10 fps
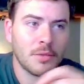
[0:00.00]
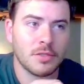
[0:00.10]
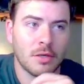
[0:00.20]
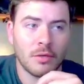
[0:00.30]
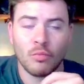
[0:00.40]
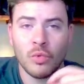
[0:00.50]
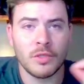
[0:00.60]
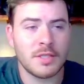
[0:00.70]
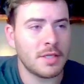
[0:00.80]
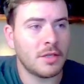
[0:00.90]
So I would
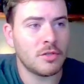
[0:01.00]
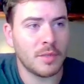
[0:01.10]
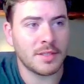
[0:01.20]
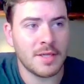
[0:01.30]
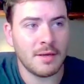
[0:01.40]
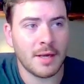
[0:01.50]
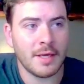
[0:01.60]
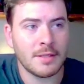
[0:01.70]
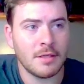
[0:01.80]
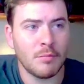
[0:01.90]
stick to a
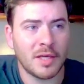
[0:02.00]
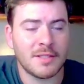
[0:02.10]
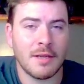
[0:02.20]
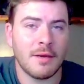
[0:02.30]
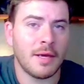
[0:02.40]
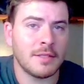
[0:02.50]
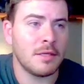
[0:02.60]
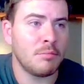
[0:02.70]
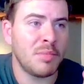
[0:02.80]
1080 by 1080